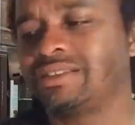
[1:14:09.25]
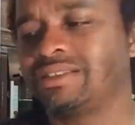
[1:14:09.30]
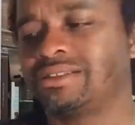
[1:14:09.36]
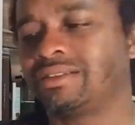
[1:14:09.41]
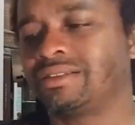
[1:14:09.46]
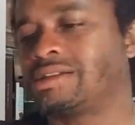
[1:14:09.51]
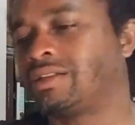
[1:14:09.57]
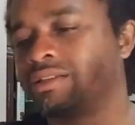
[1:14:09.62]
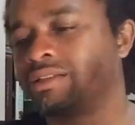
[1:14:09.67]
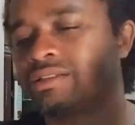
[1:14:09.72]
You know,
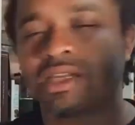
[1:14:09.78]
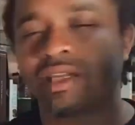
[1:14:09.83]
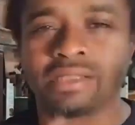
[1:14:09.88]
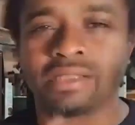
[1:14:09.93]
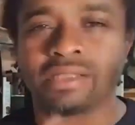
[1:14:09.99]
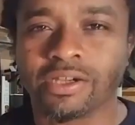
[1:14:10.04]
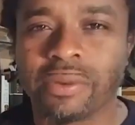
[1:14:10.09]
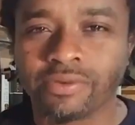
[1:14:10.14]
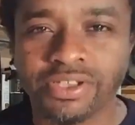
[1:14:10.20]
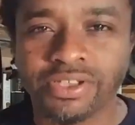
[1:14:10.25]
they
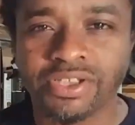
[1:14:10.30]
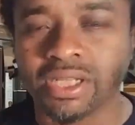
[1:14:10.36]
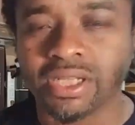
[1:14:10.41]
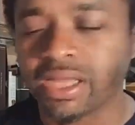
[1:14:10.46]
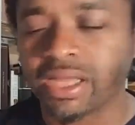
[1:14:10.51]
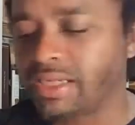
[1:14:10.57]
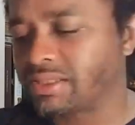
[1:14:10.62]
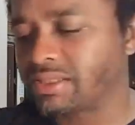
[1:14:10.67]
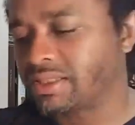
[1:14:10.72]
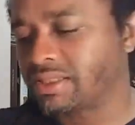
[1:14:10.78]

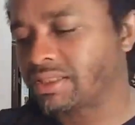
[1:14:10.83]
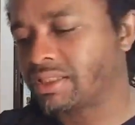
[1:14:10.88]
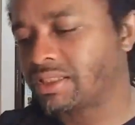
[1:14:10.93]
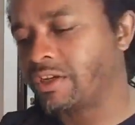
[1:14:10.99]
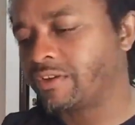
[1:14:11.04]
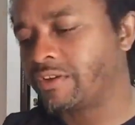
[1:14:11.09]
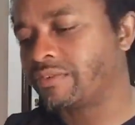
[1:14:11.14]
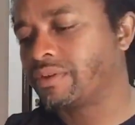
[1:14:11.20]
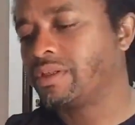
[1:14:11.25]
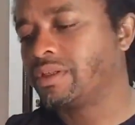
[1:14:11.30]
Christianized this stuff.